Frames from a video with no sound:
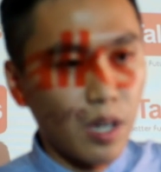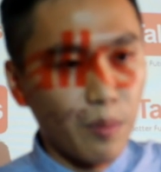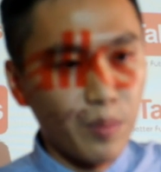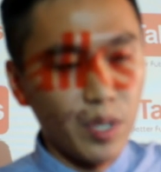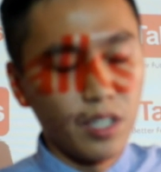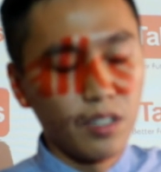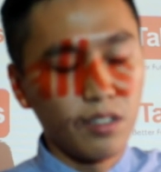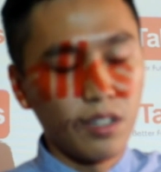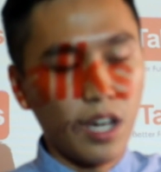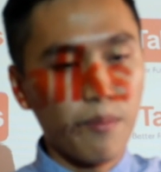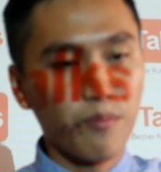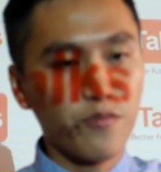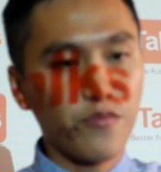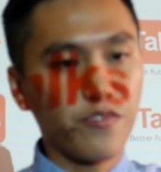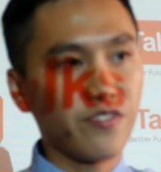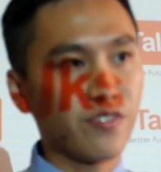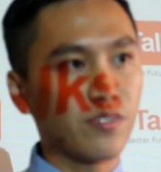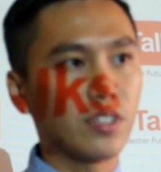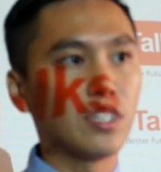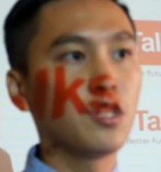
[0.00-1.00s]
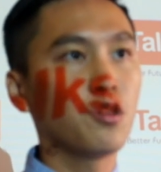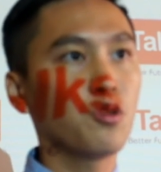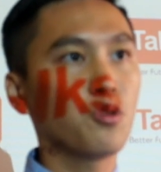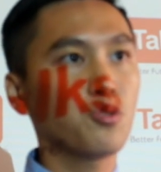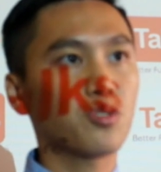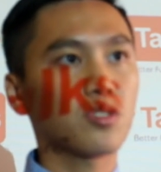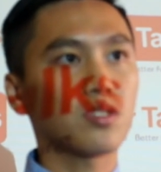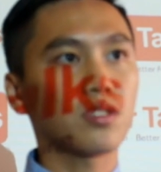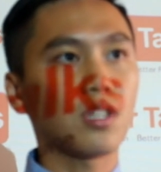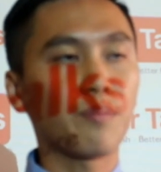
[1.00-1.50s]
I mean,
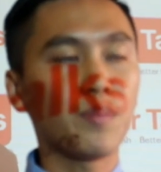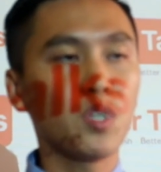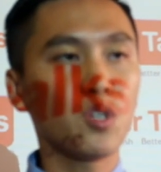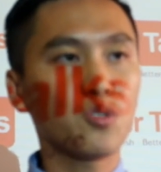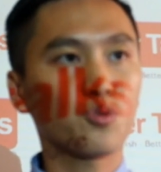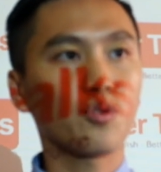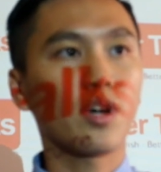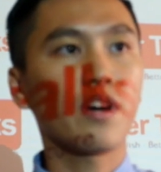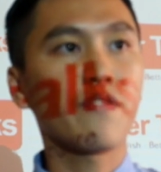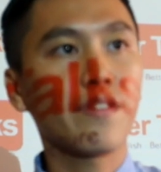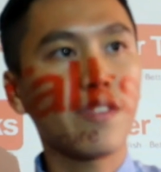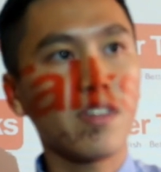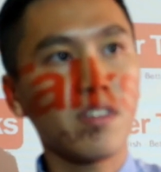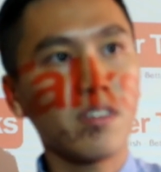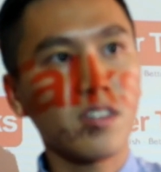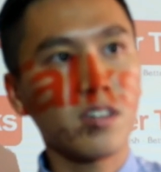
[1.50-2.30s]
I'm used to everything